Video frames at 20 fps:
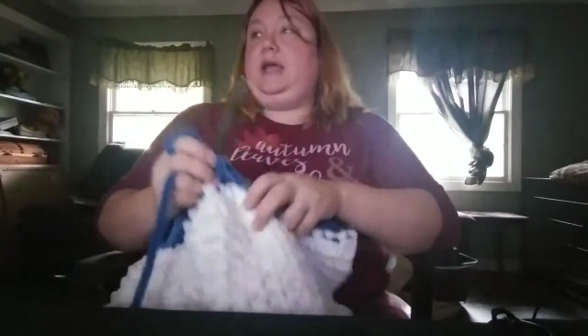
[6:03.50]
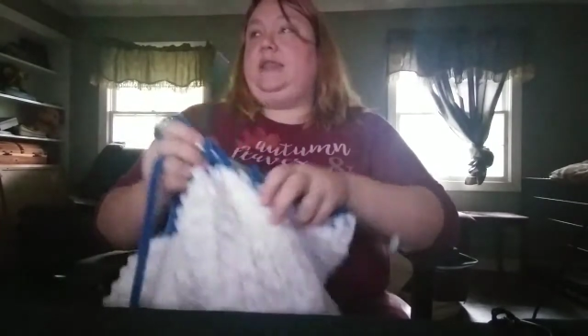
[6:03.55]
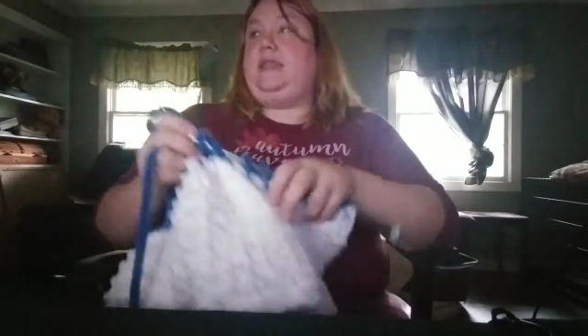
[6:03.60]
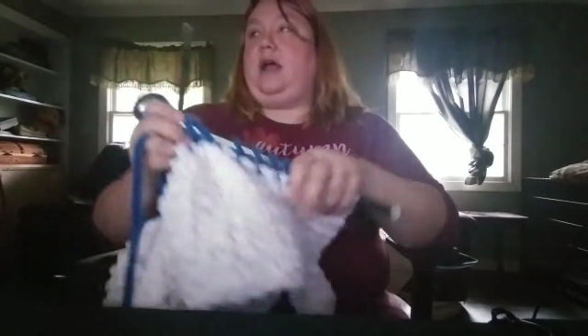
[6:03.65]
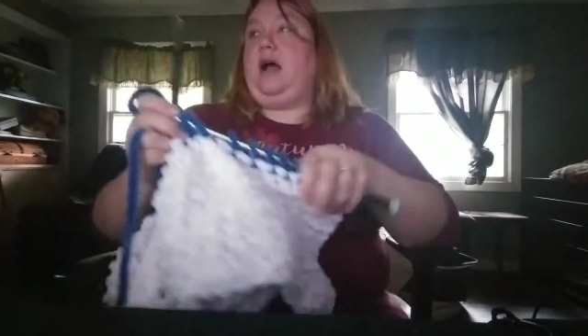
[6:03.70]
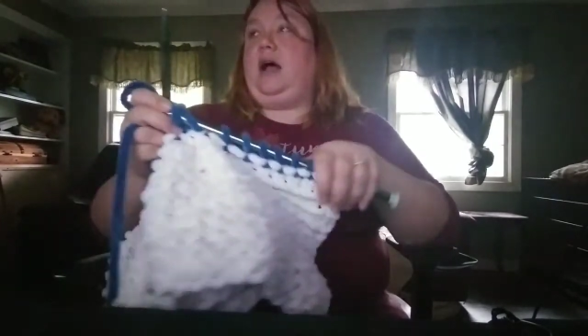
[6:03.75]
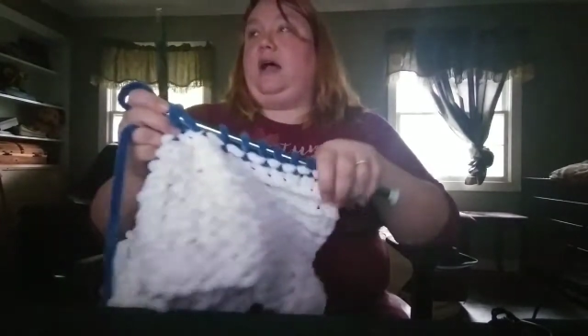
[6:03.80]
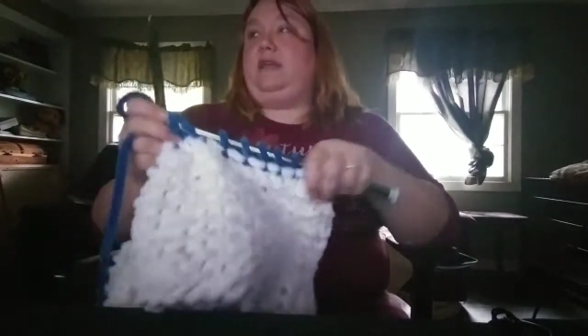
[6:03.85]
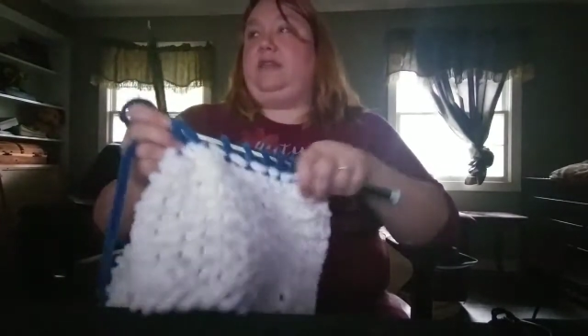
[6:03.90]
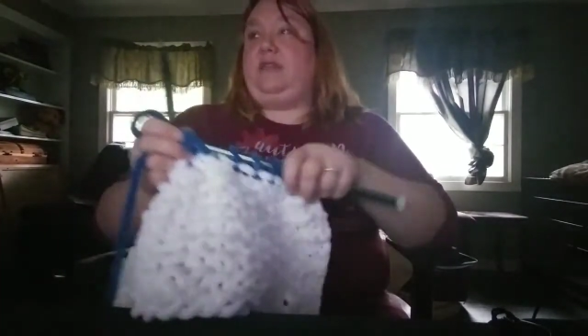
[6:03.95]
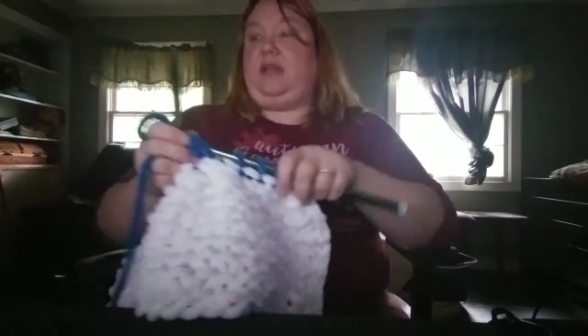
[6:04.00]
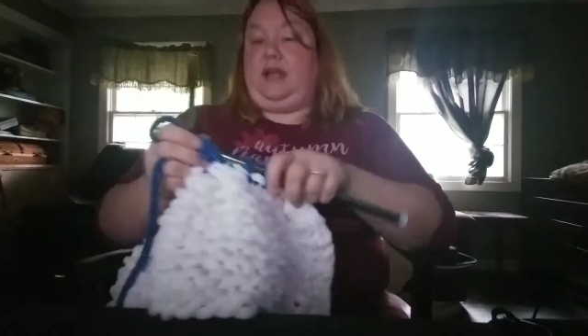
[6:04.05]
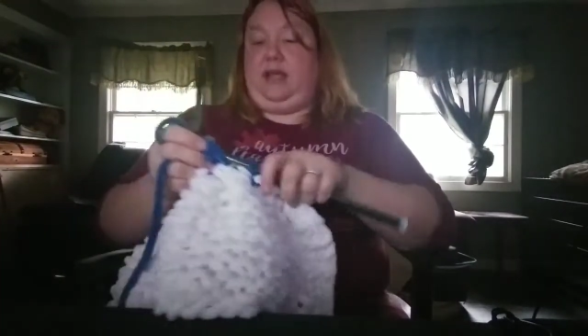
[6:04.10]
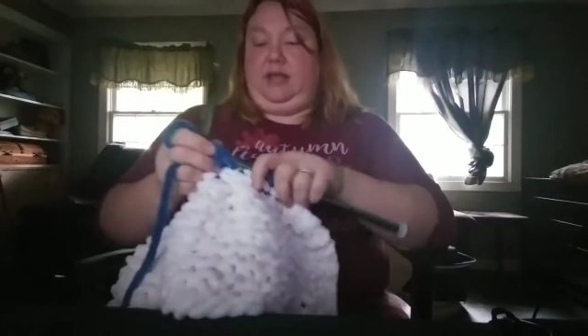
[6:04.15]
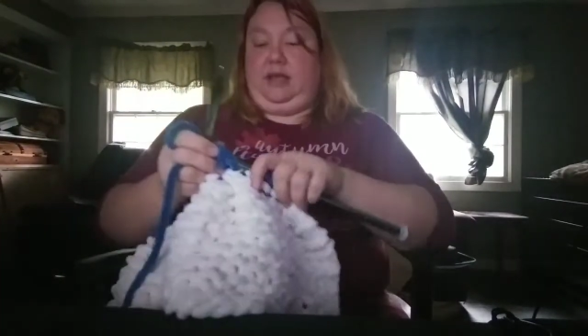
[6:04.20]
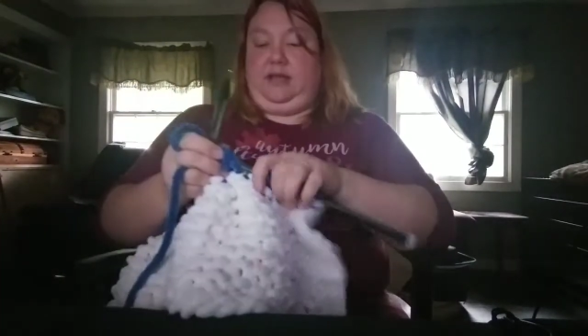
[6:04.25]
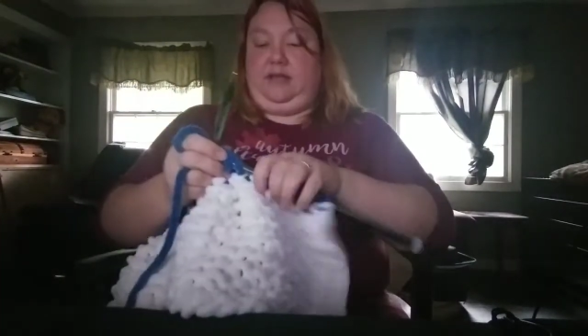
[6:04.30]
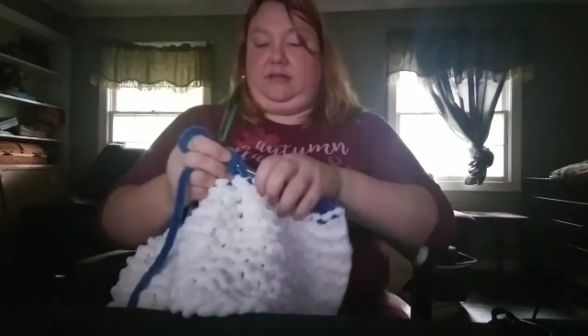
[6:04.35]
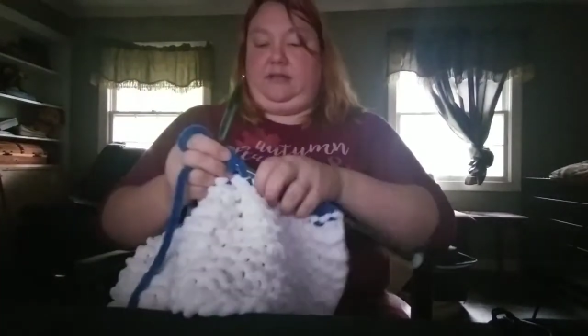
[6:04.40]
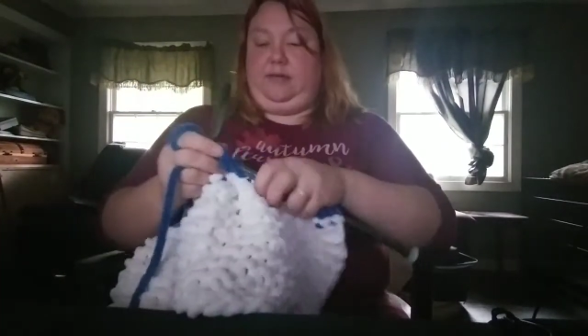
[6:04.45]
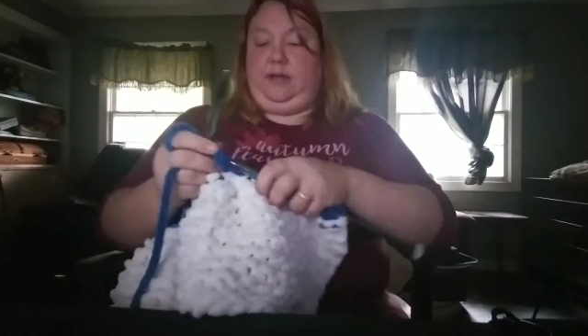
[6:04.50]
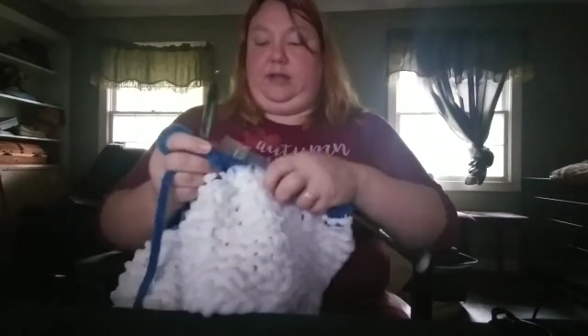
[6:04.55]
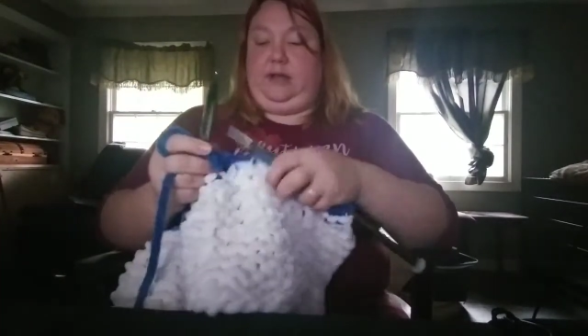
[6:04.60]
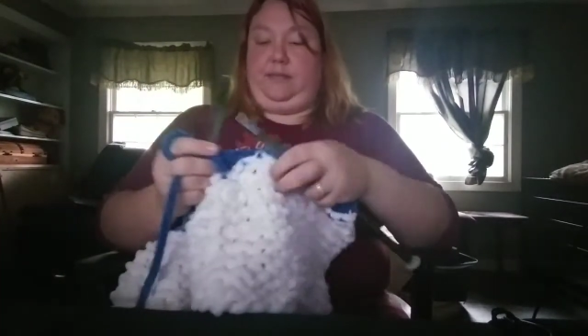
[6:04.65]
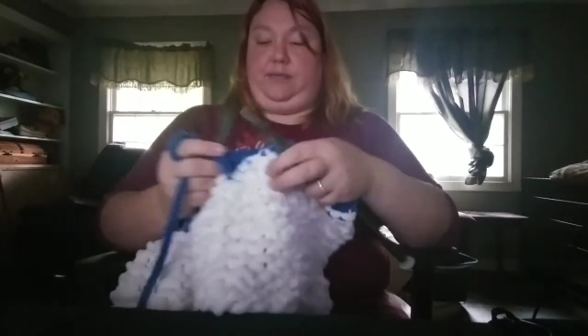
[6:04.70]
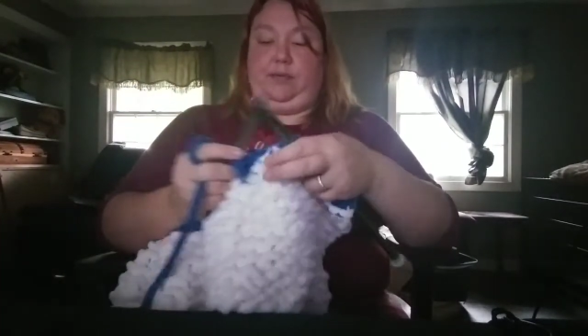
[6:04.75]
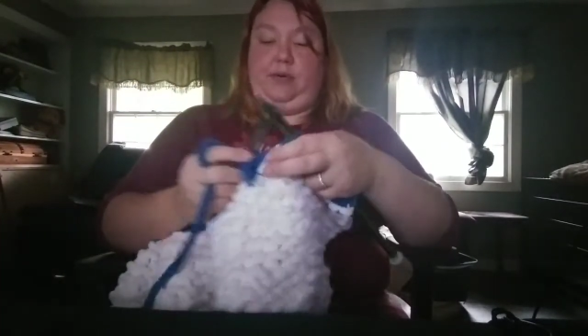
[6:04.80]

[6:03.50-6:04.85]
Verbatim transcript: The acai is in a